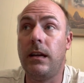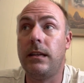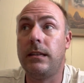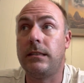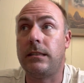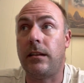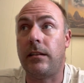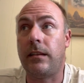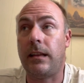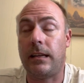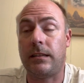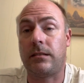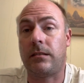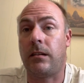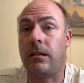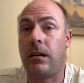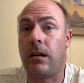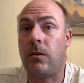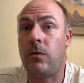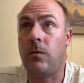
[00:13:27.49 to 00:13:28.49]
So that's
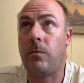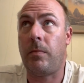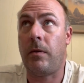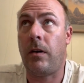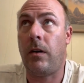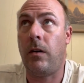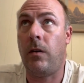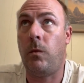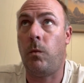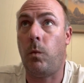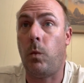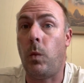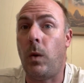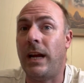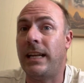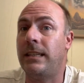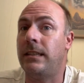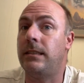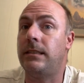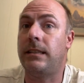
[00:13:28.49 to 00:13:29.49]
going to go up on
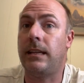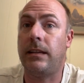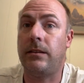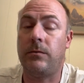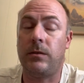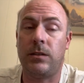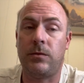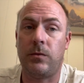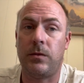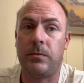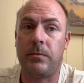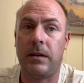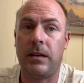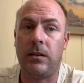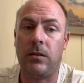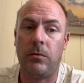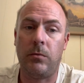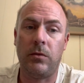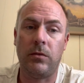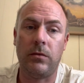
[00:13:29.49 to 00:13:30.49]
Wednesday, which was my
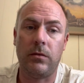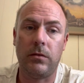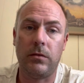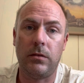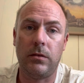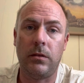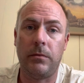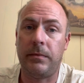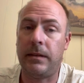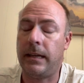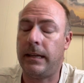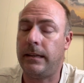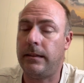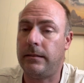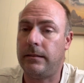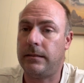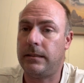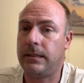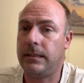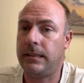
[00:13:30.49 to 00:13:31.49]
normal update
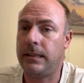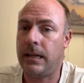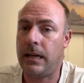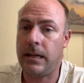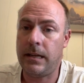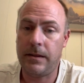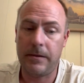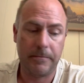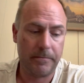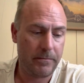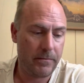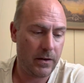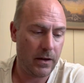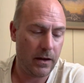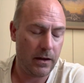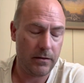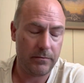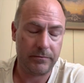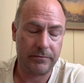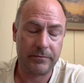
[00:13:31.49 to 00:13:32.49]
day.
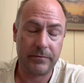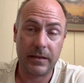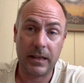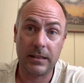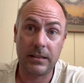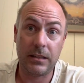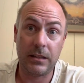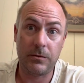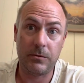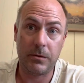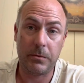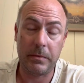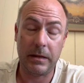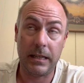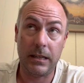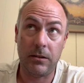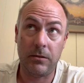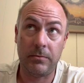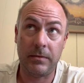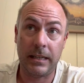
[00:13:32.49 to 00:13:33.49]
Uh, Stitch With
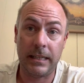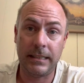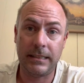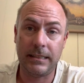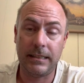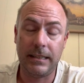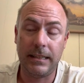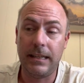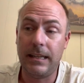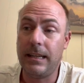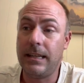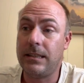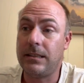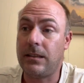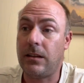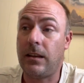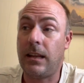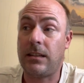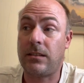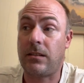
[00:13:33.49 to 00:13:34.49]
Me update.
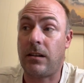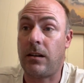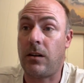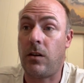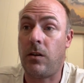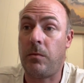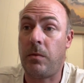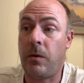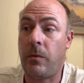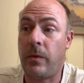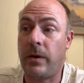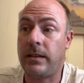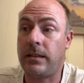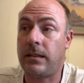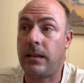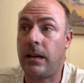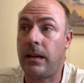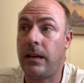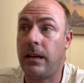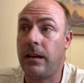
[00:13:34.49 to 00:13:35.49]
So that's going to go up on
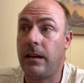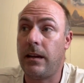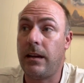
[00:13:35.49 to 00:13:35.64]
Wednesday.